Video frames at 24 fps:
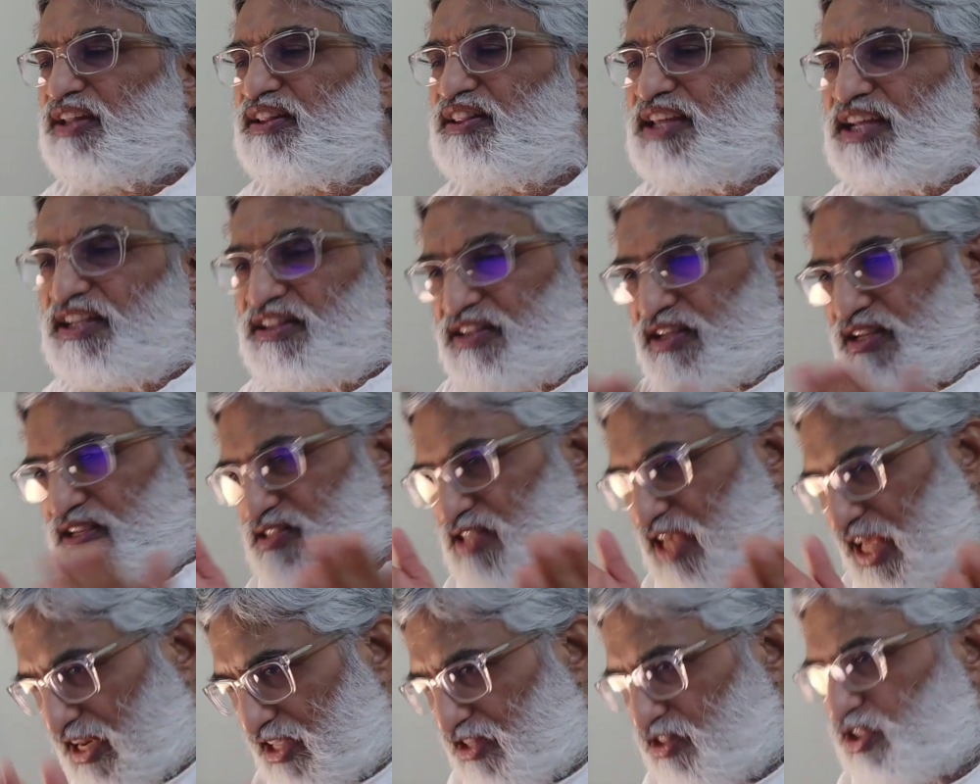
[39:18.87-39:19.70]
Then there
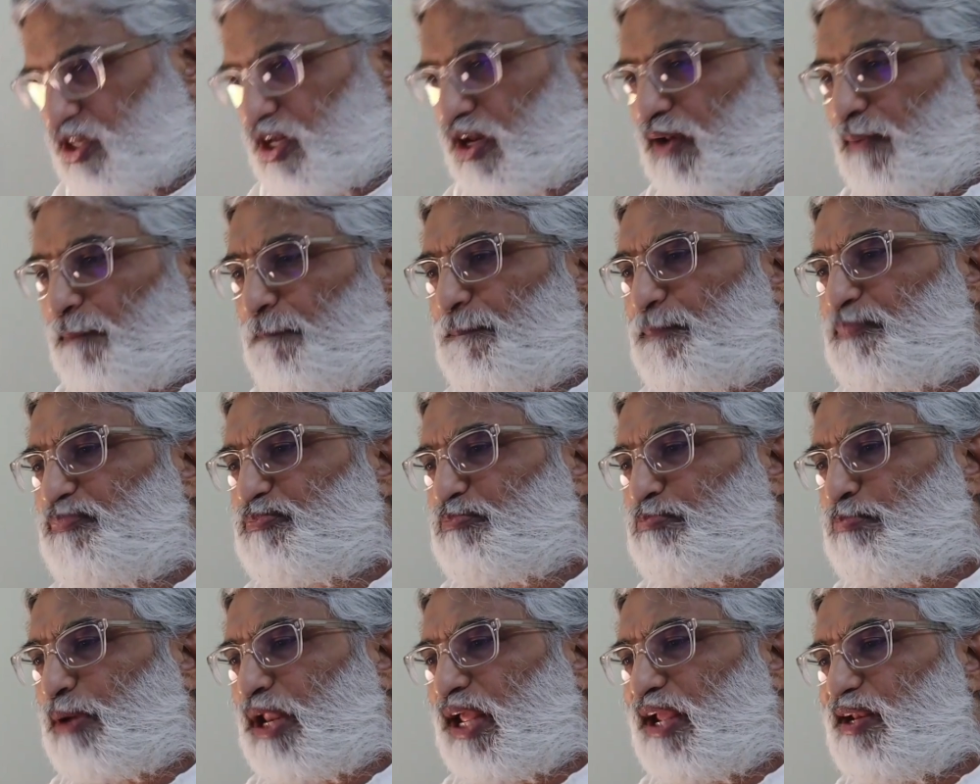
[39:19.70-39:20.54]
is another
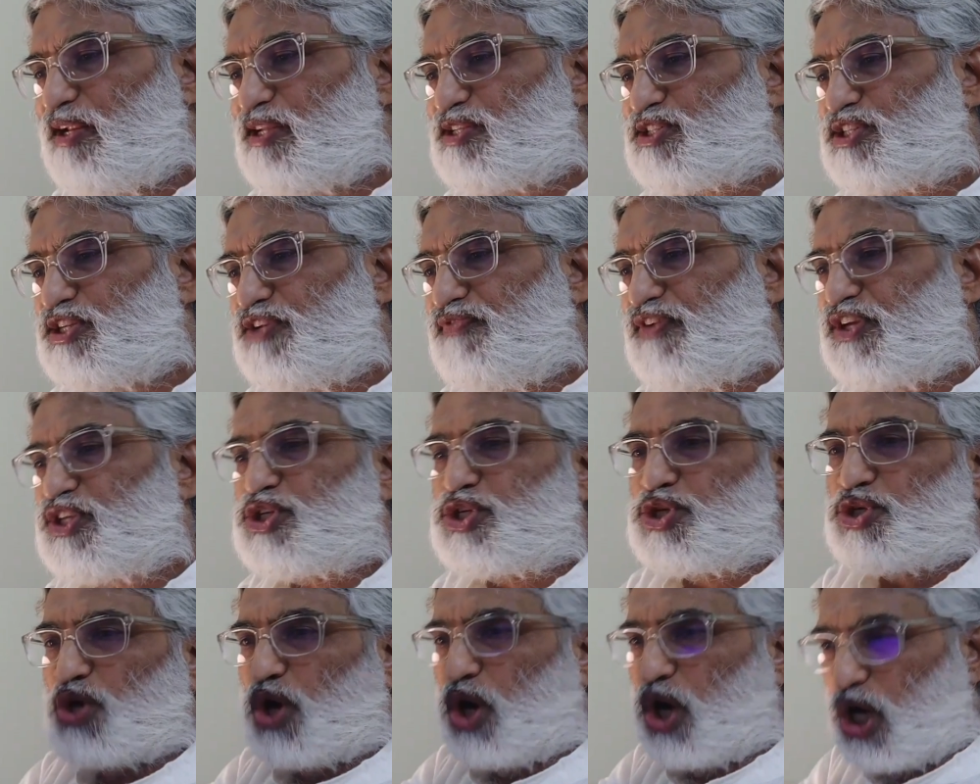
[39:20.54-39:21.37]
playlist in
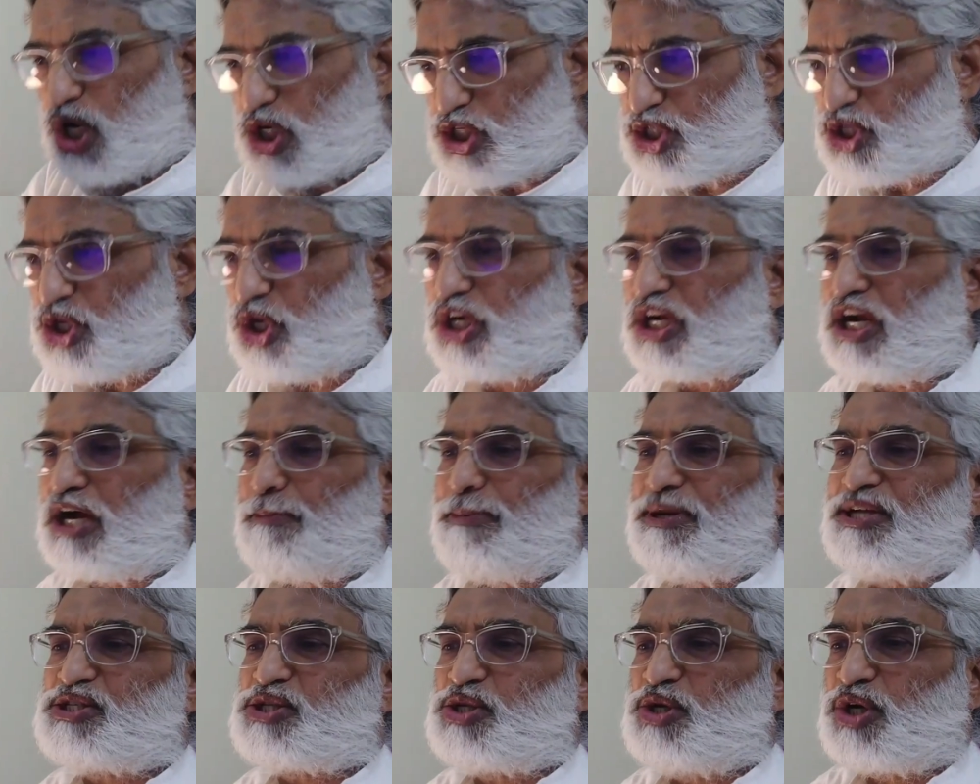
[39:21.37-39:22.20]
which all sloka
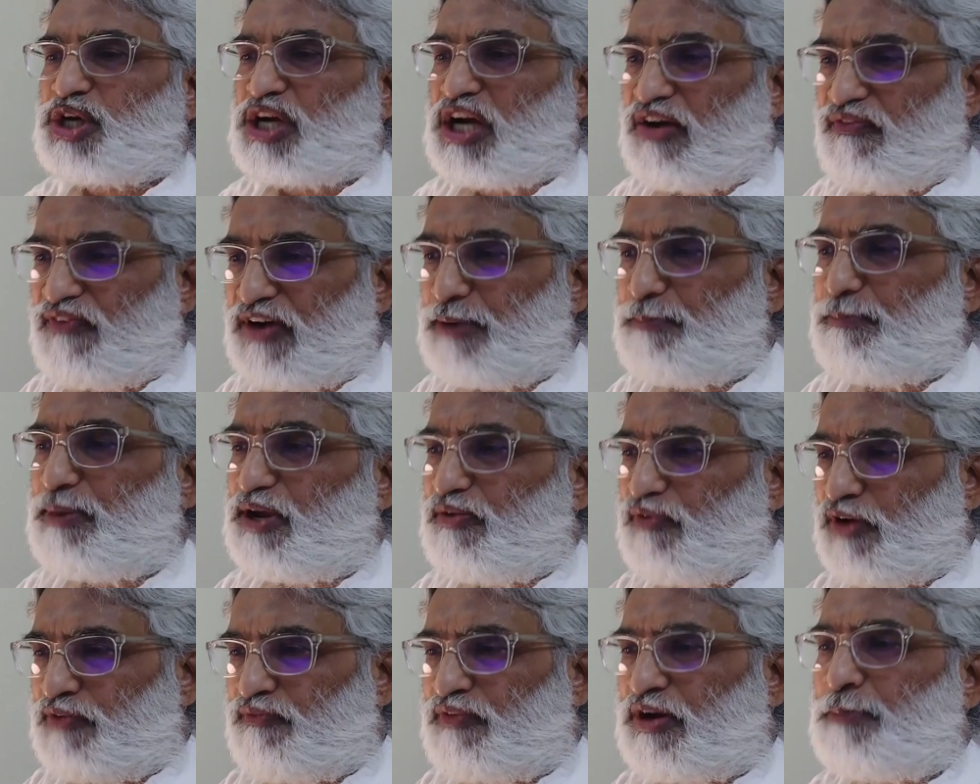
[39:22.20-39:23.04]
by sloka, one
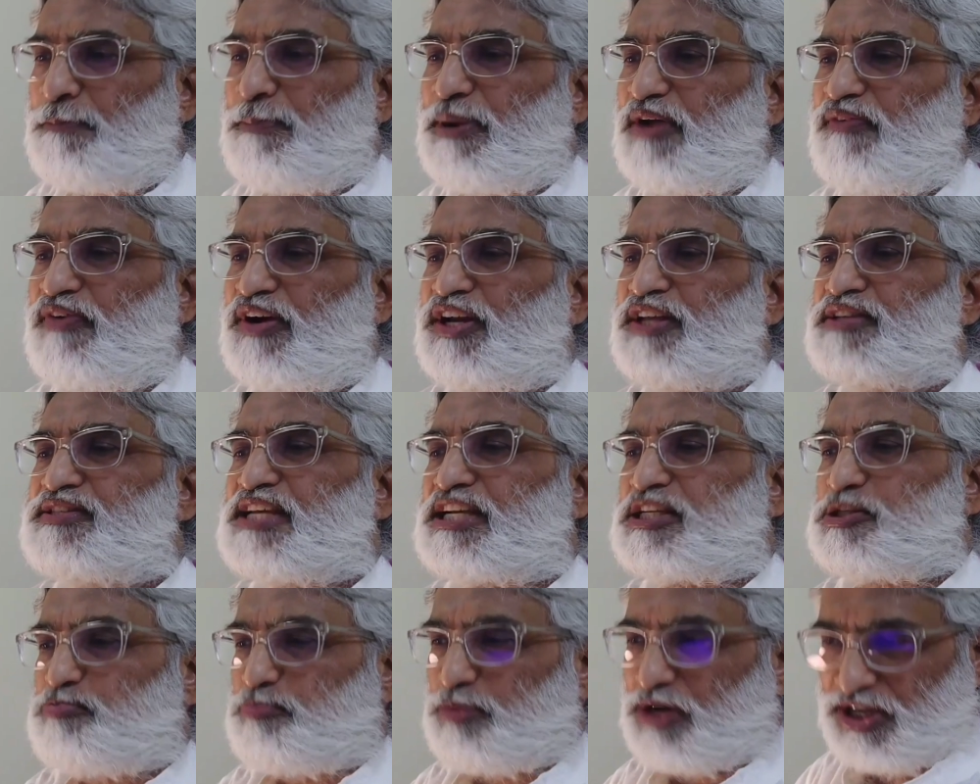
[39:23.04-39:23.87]
by one is
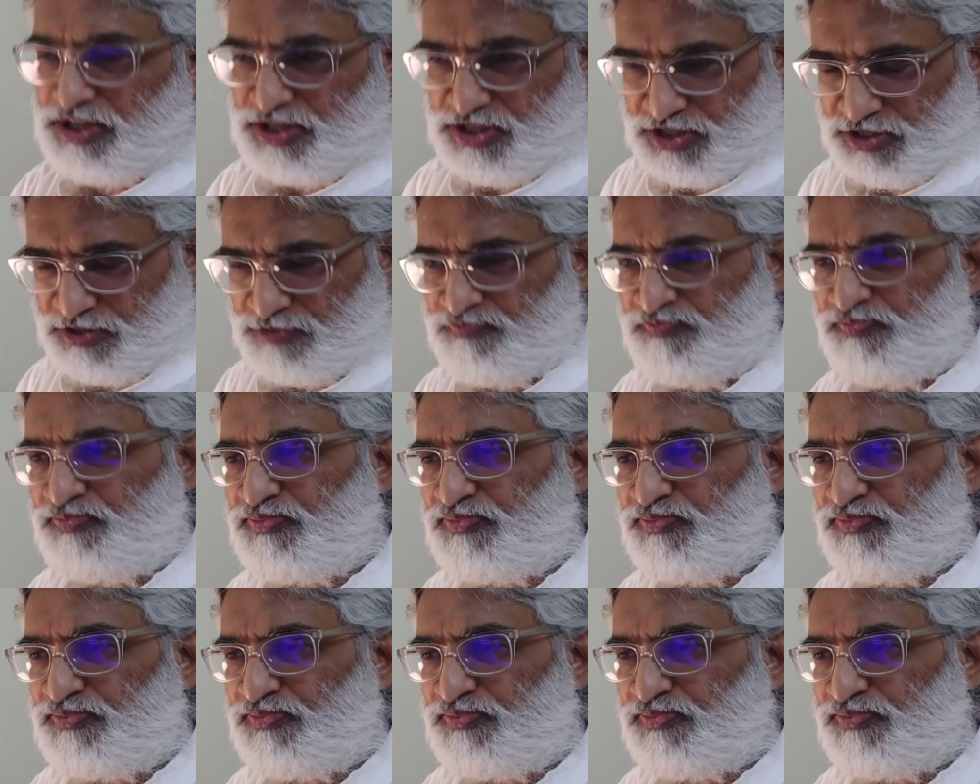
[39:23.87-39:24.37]
explained.